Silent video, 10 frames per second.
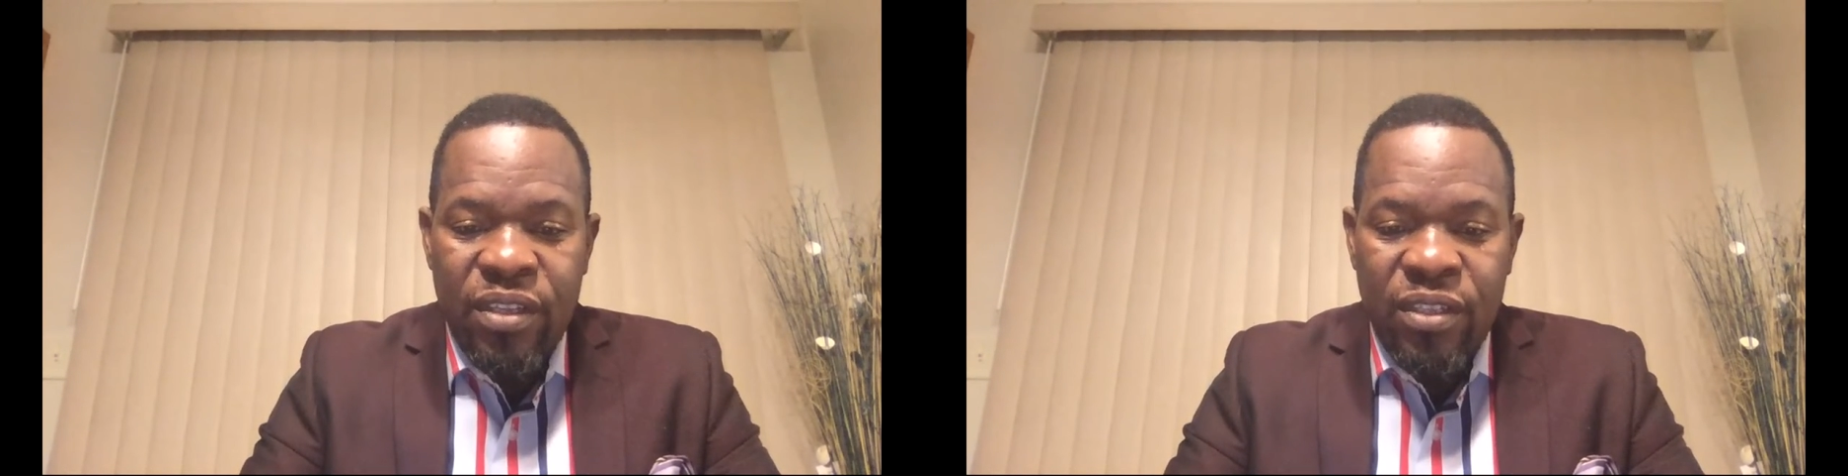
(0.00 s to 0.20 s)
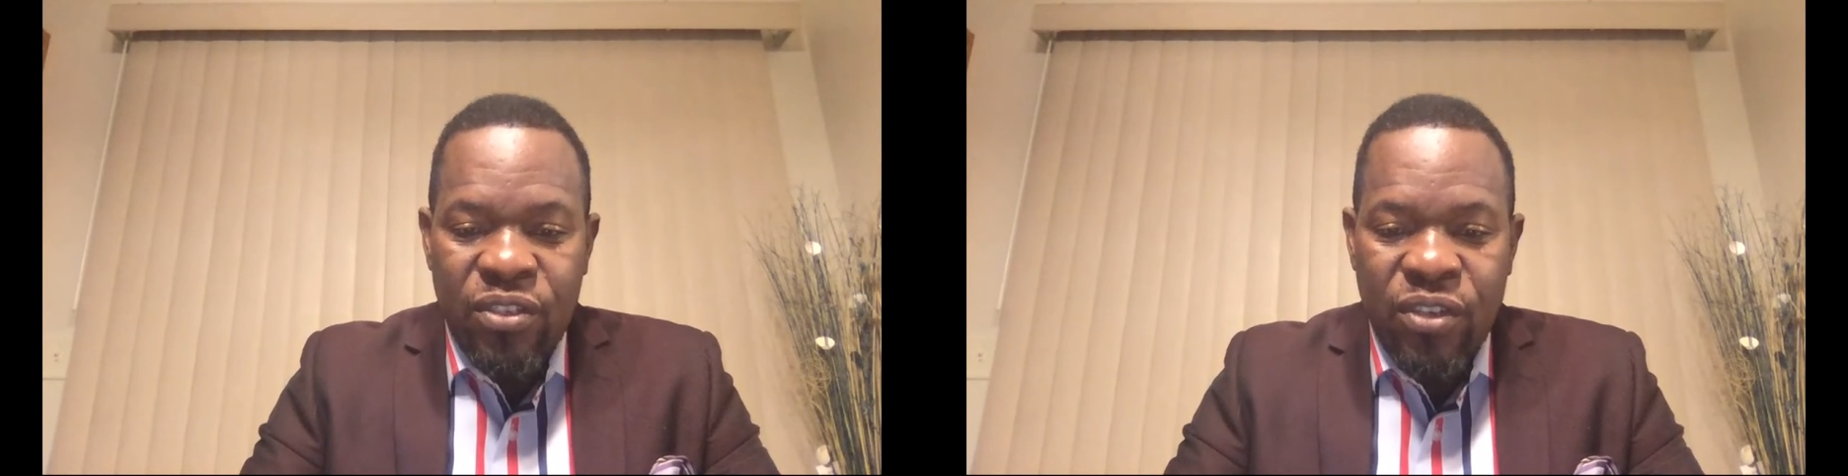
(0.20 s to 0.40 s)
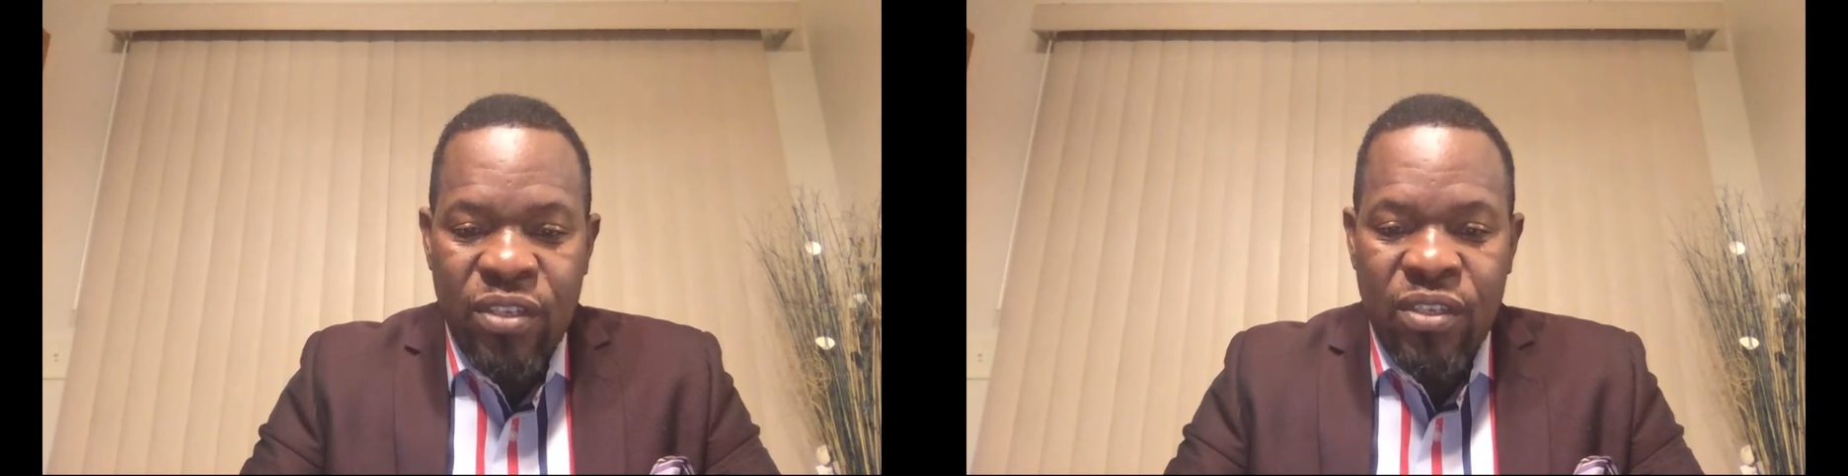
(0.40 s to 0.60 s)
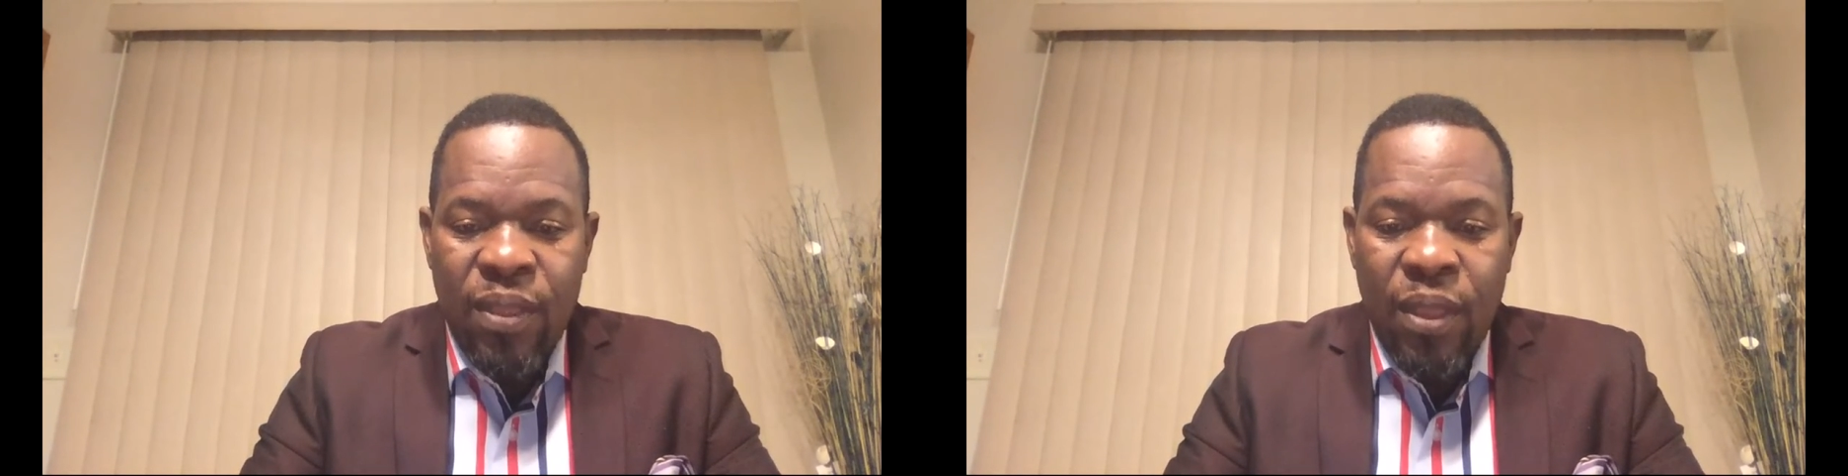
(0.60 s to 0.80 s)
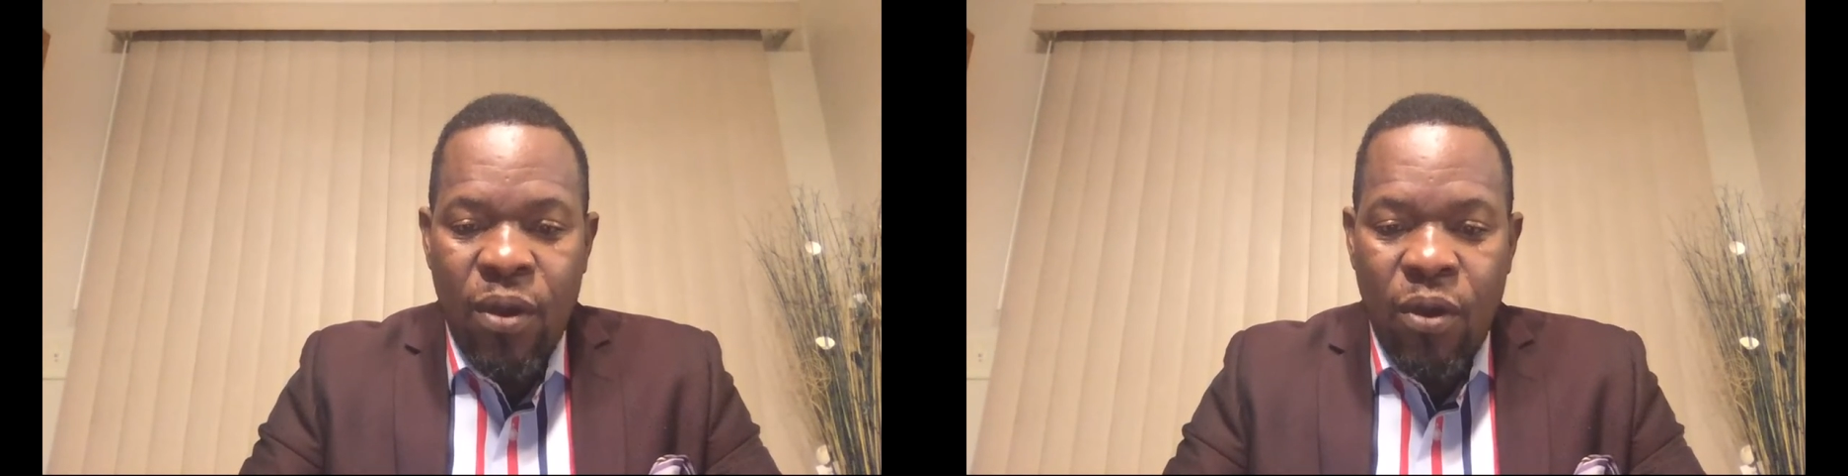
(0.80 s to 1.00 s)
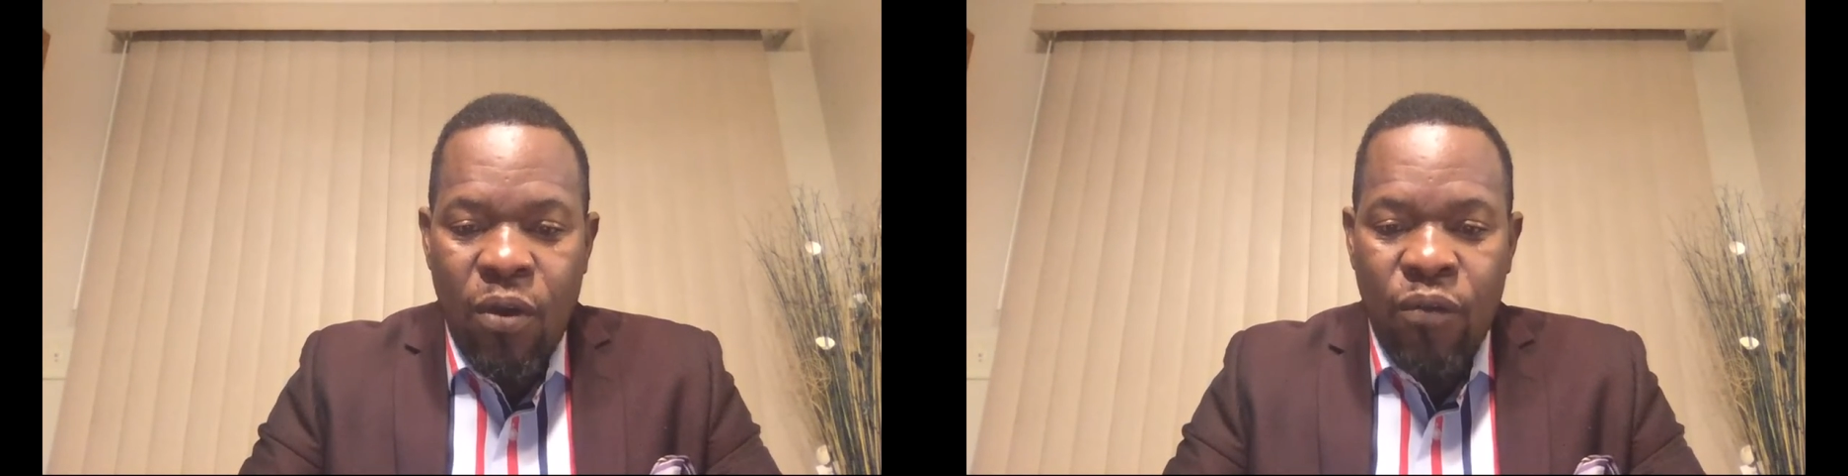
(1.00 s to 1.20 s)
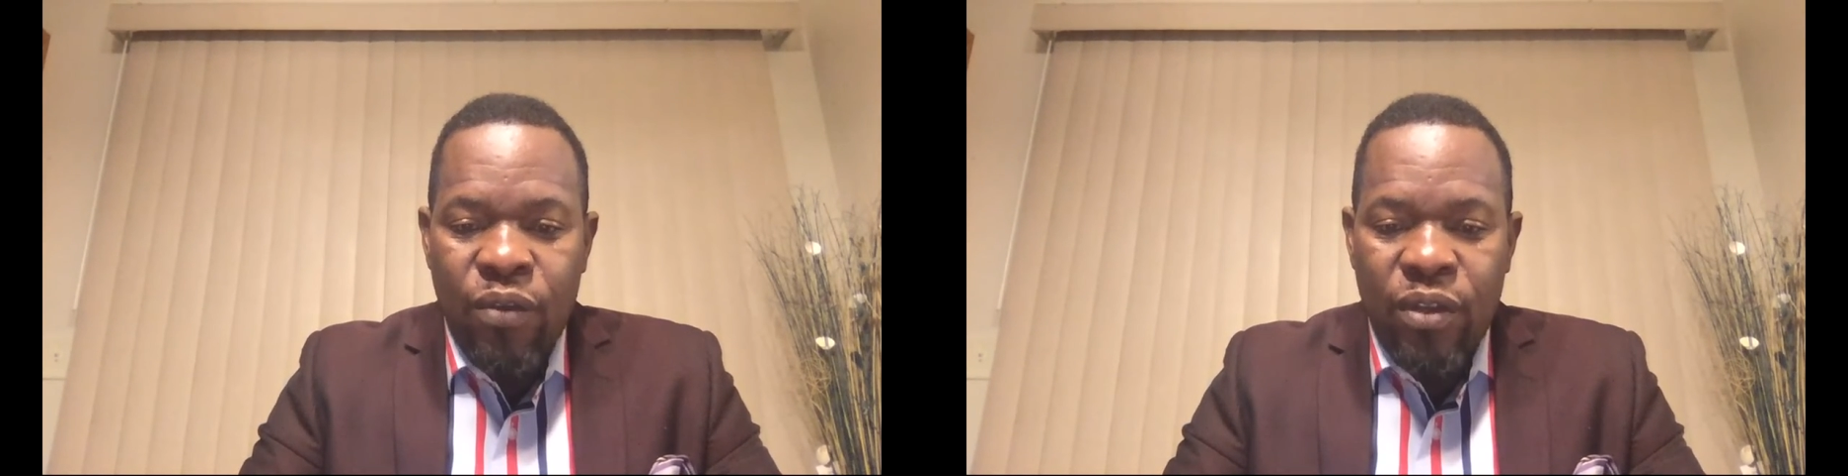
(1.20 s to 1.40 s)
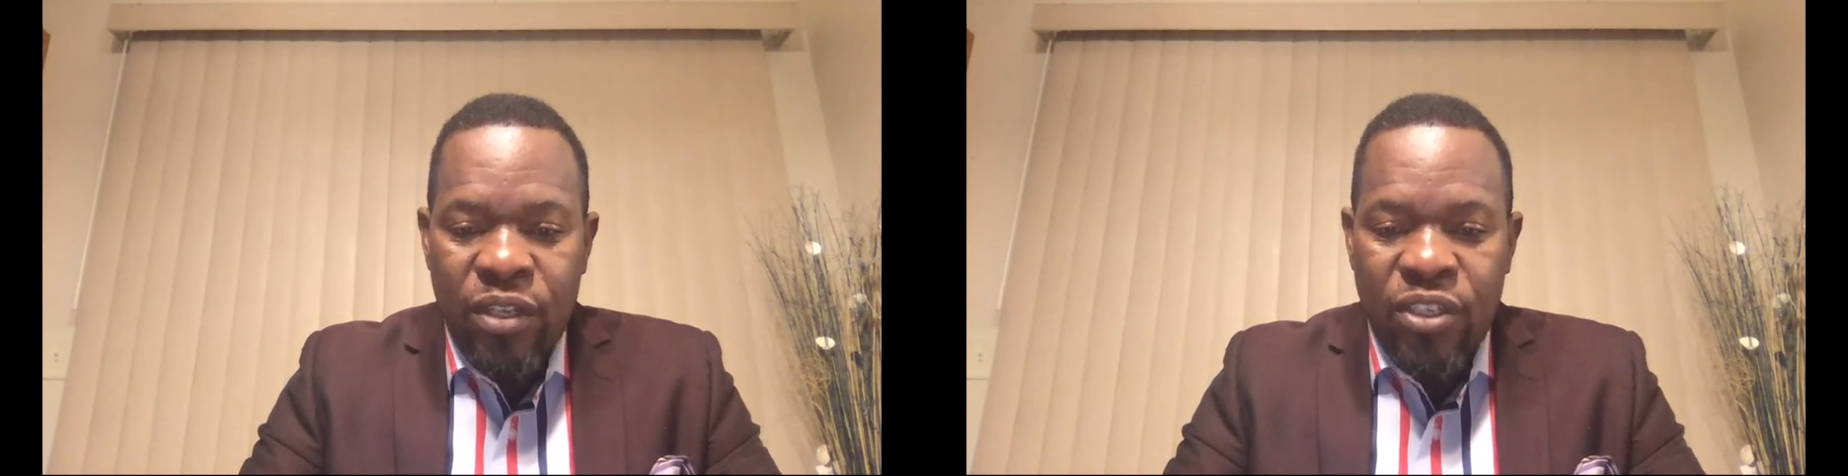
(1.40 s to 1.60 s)
interest of
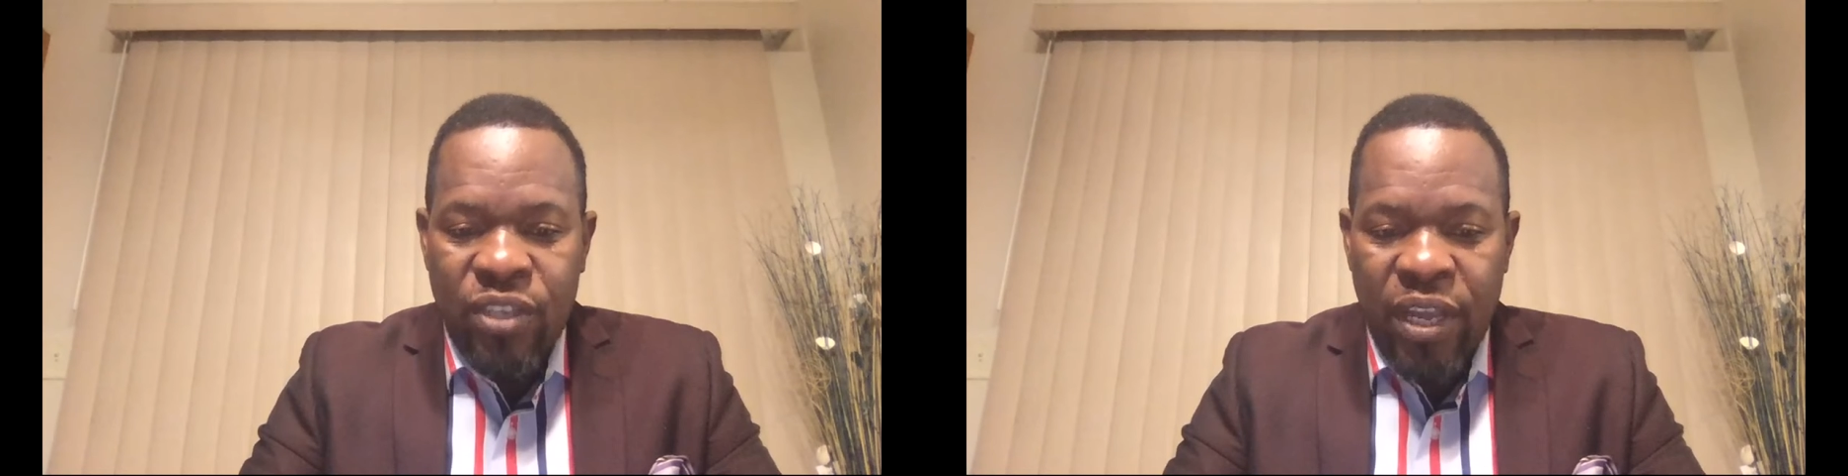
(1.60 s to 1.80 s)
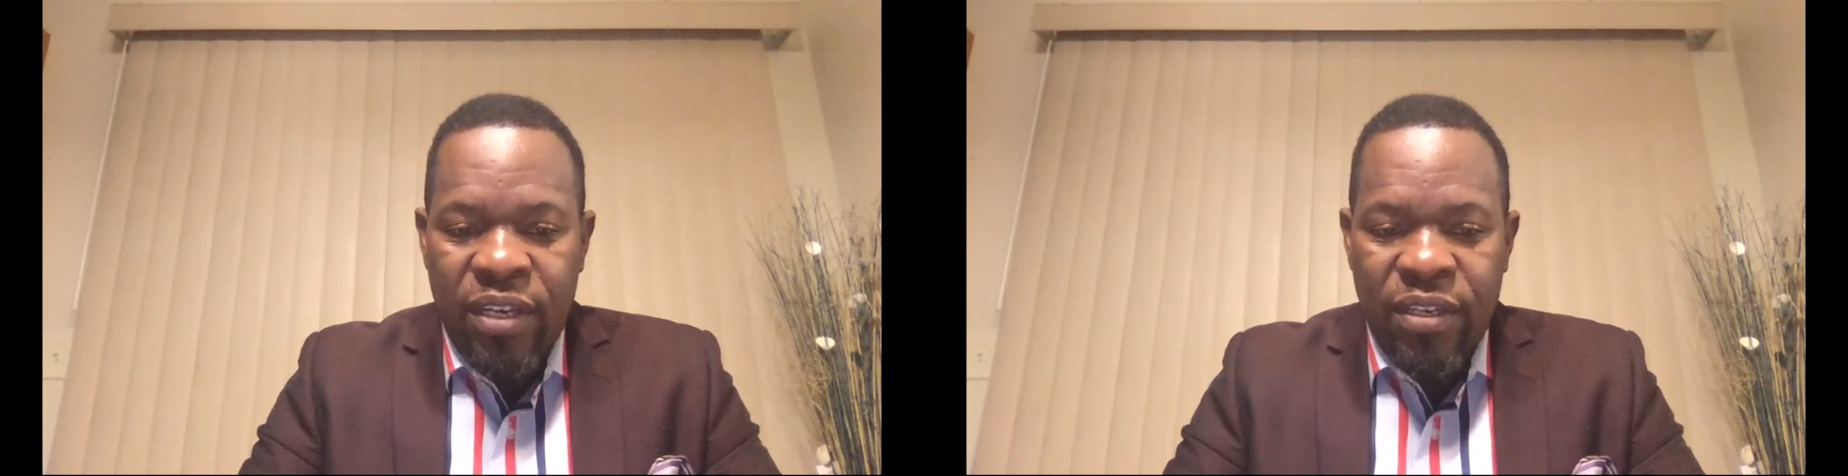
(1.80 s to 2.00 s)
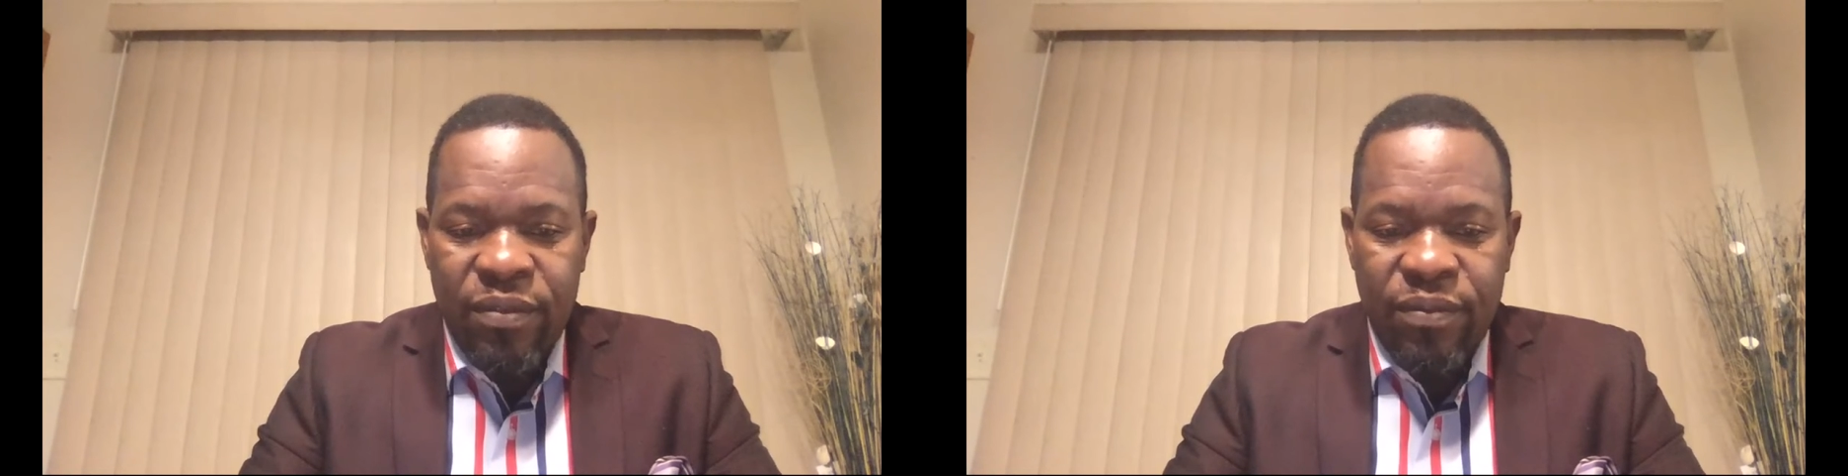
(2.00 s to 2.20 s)
each side,